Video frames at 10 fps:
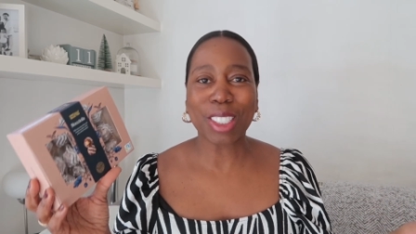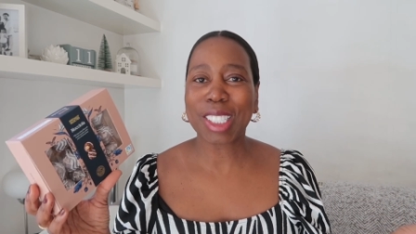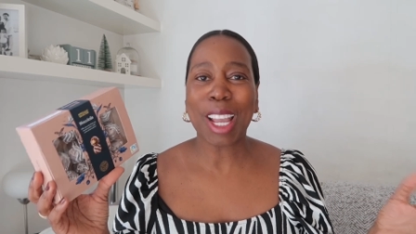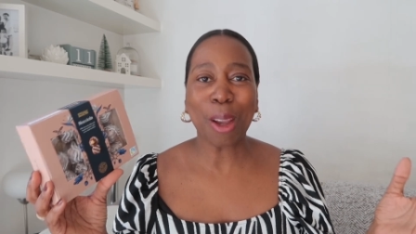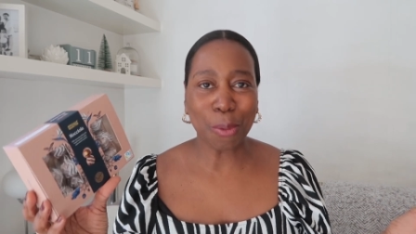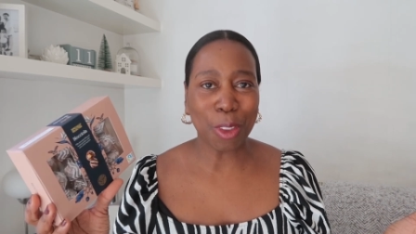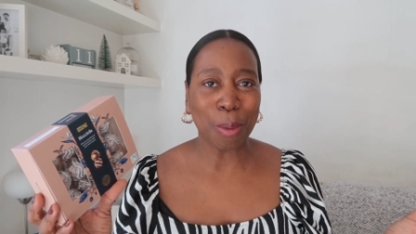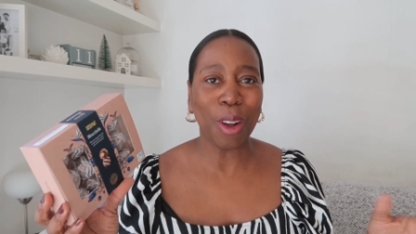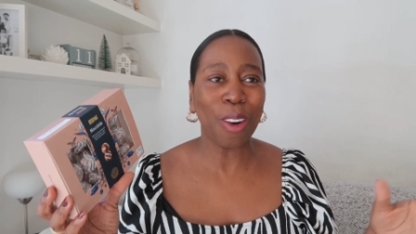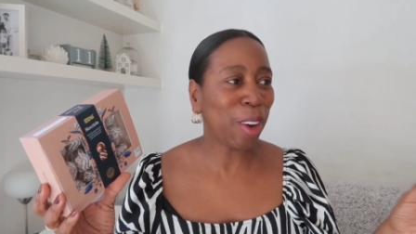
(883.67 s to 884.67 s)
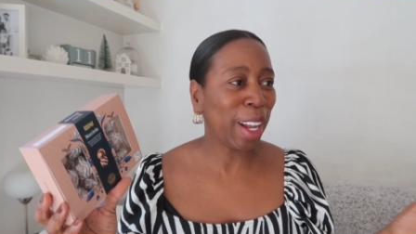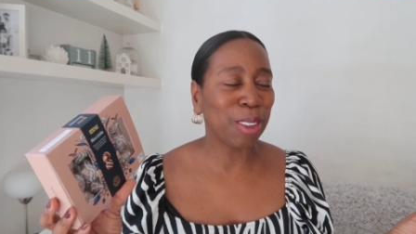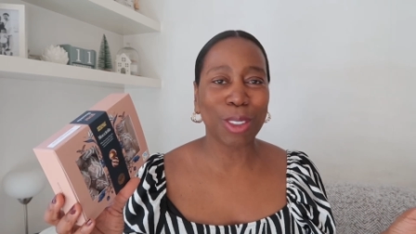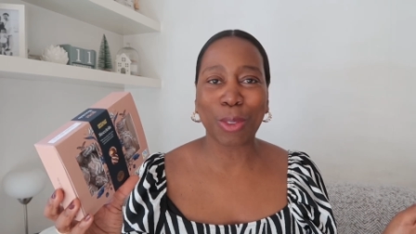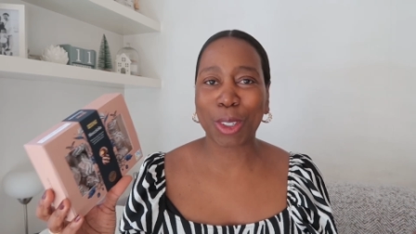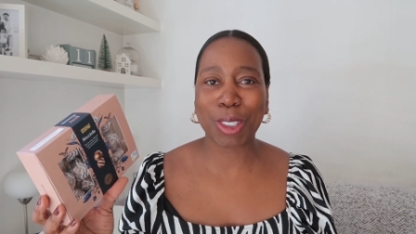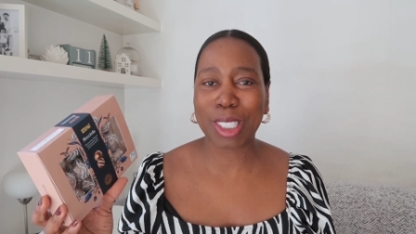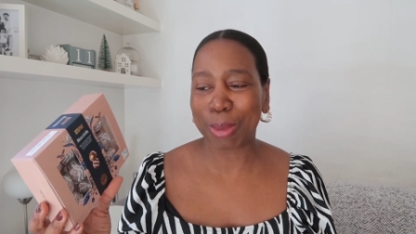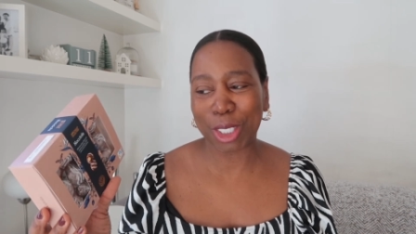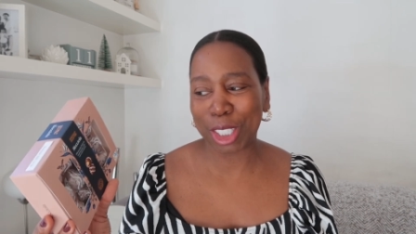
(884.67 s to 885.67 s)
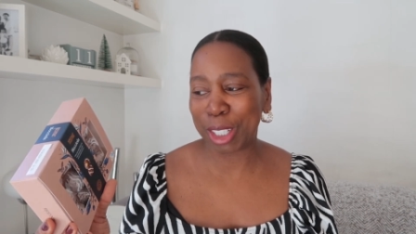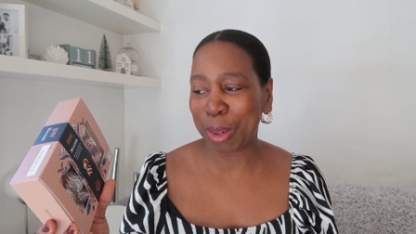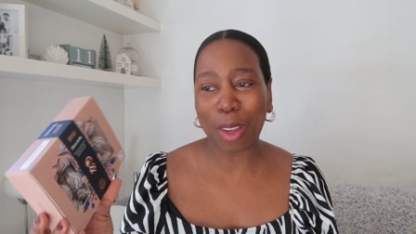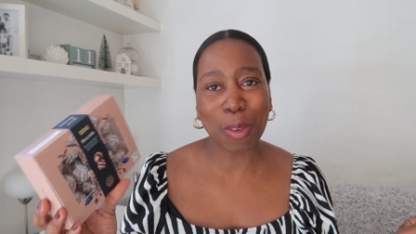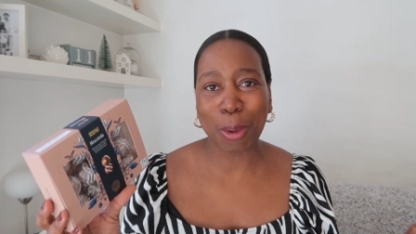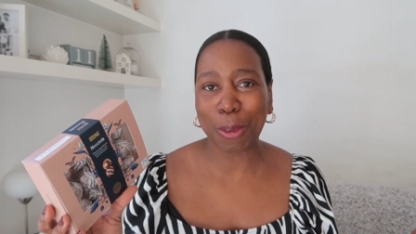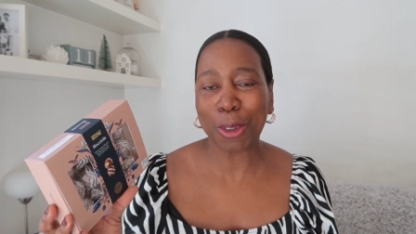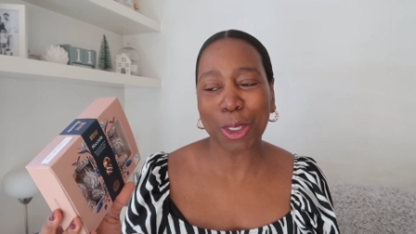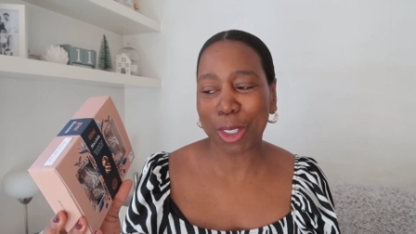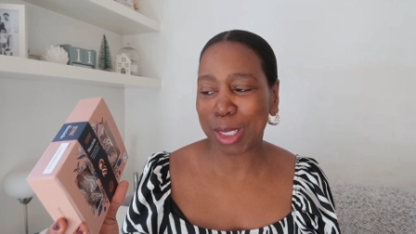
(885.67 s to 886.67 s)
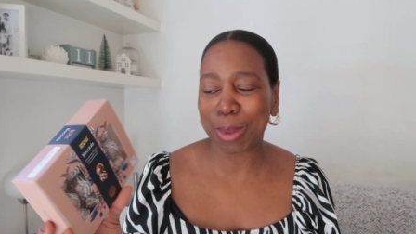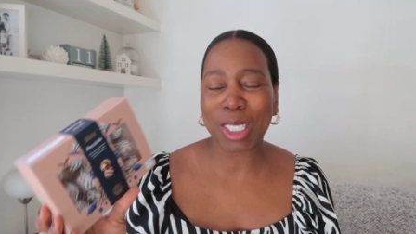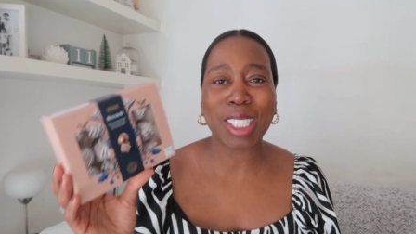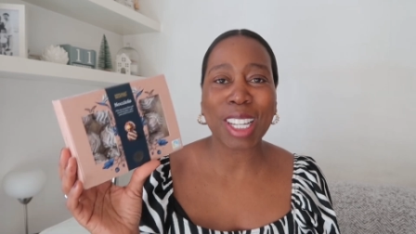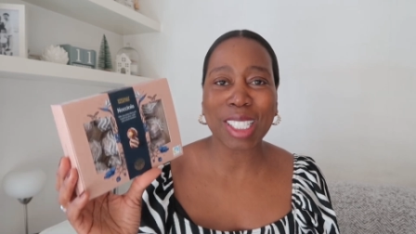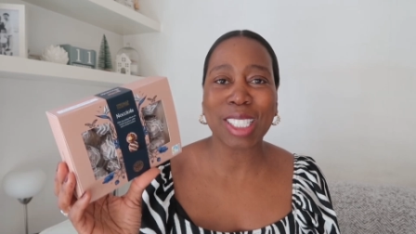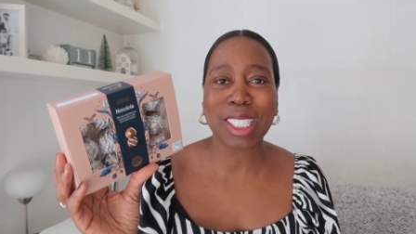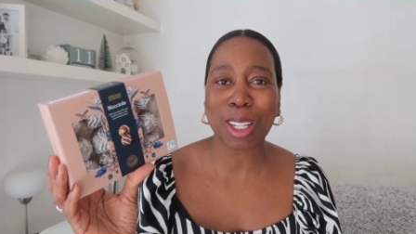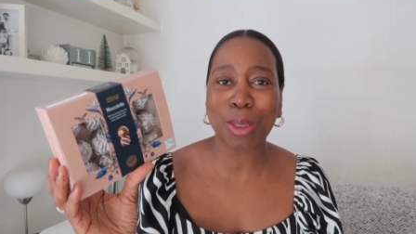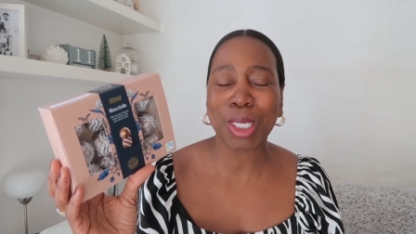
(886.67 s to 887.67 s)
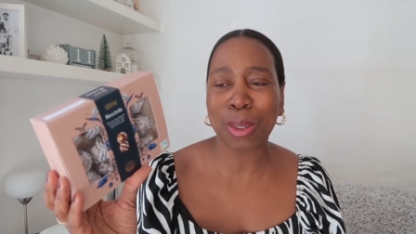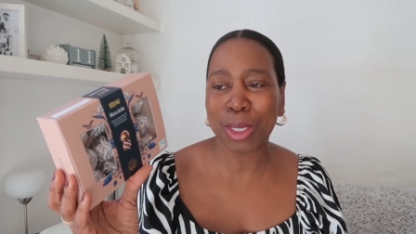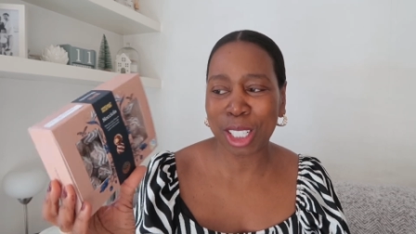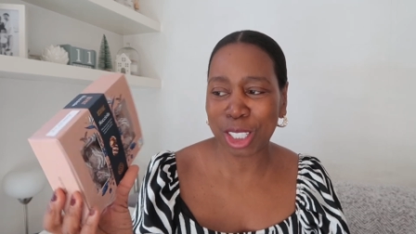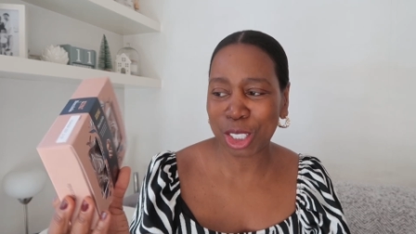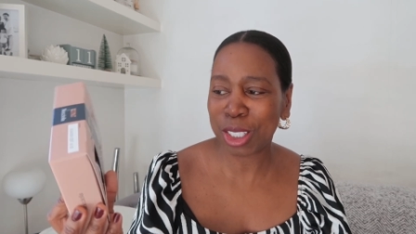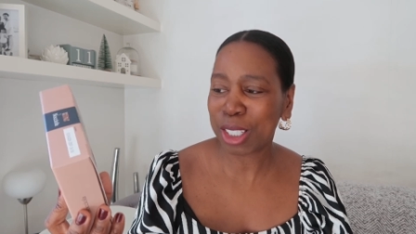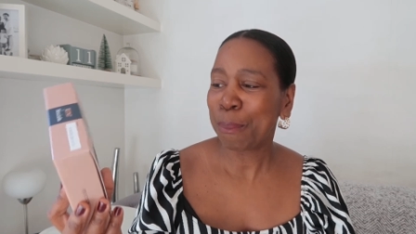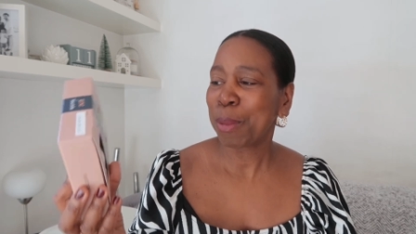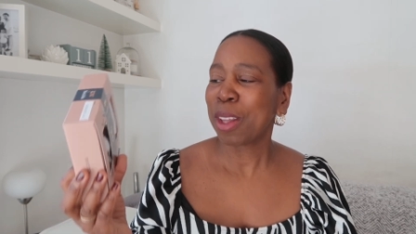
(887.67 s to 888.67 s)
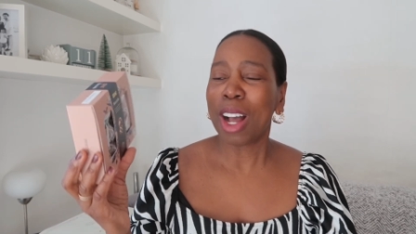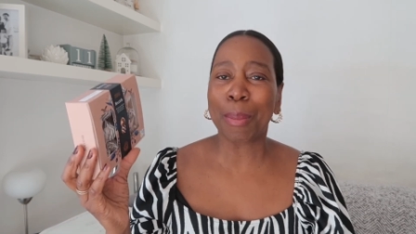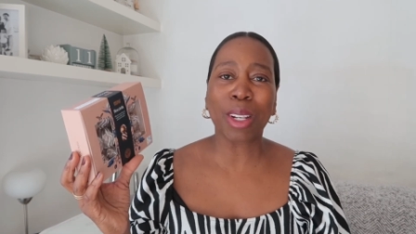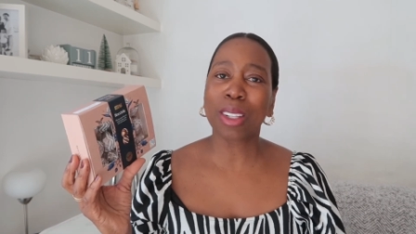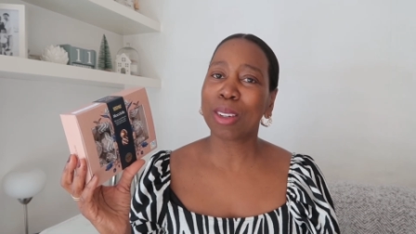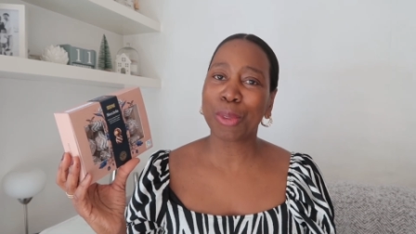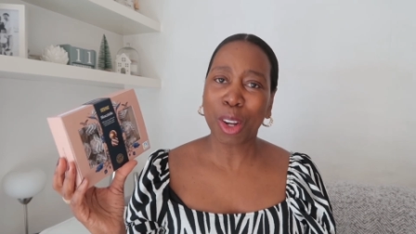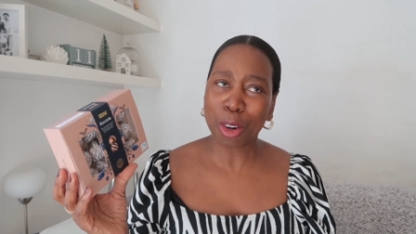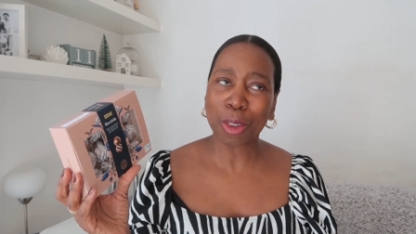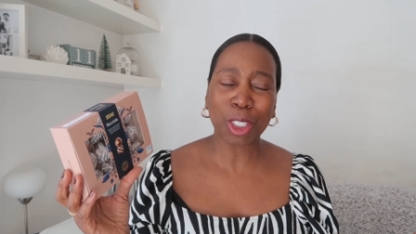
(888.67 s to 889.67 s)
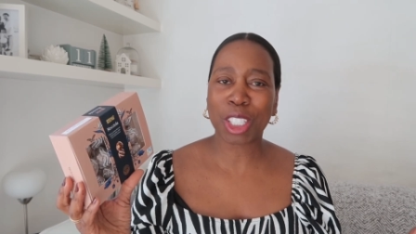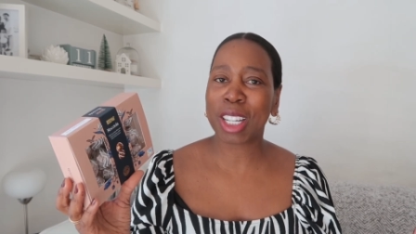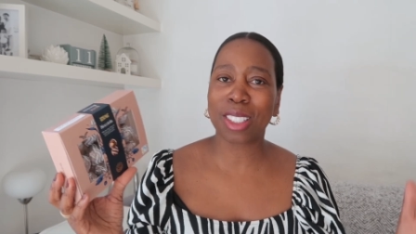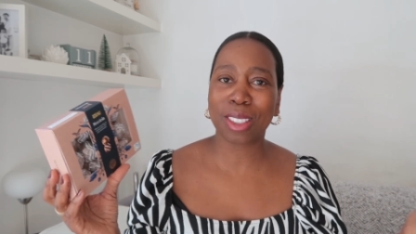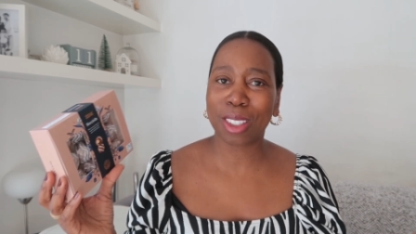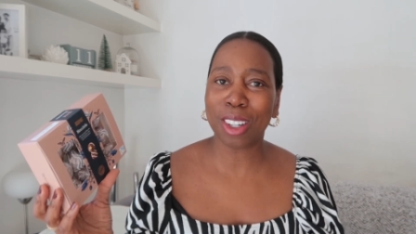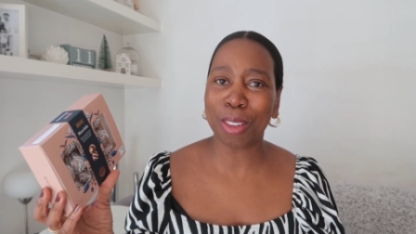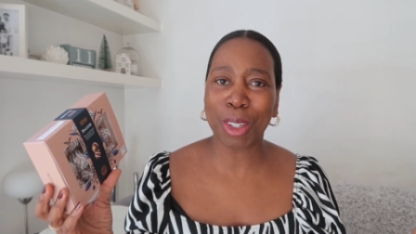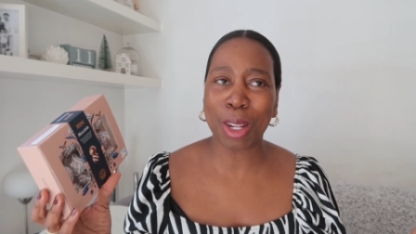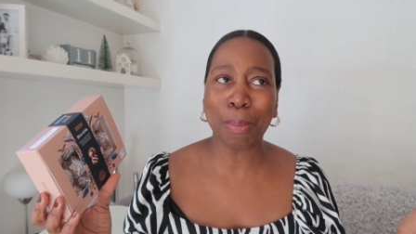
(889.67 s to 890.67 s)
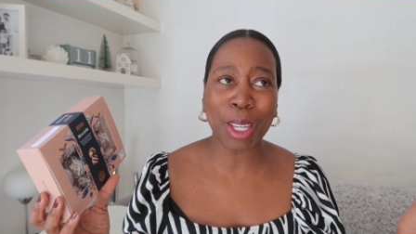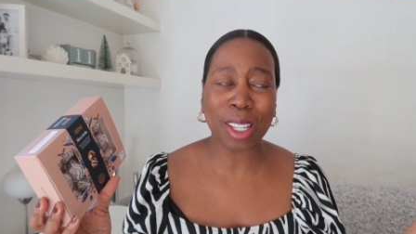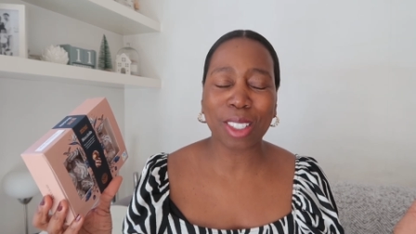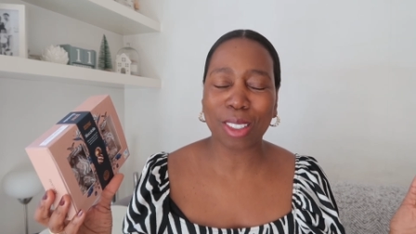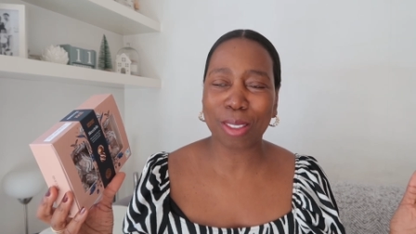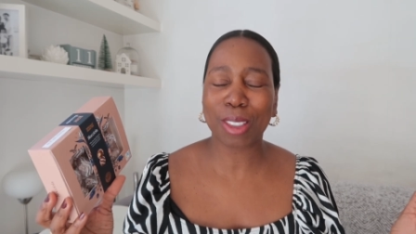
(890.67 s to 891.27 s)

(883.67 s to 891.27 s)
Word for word: just have them around for Christmas, you know, even before Christmas. These are so, so delicious. I mean, Ferrero Rocher's, you can't really beat.